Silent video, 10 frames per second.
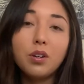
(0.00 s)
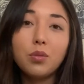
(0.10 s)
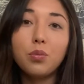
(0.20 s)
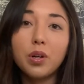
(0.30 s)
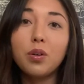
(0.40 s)

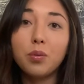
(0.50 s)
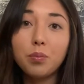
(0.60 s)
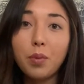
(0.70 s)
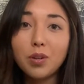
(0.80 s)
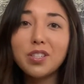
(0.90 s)
will
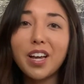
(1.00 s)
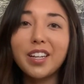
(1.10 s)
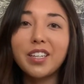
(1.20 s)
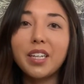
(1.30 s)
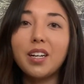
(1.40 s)
most
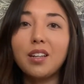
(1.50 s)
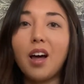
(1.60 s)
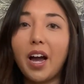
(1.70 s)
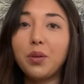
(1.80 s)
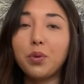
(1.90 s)
likely
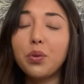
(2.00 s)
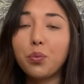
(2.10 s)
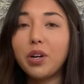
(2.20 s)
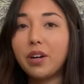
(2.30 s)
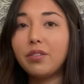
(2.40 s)
align with
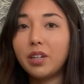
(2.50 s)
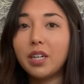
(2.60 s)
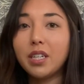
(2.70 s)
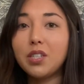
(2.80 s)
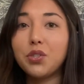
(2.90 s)
whatever it
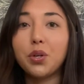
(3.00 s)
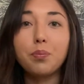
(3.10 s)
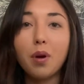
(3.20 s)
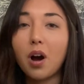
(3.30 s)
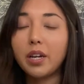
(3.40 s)
is your
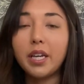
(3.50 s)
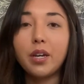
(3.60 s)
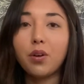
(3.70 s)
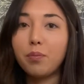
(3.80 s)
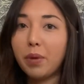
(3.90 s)
body
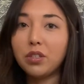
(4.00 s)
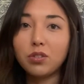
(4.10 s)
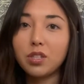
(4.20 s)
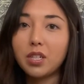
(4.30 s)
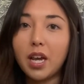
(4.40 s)
or mental
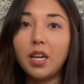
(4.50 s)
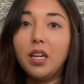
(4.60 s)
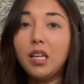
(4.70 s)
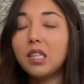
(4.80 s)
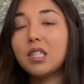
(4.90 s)
state
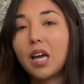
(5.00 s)
needs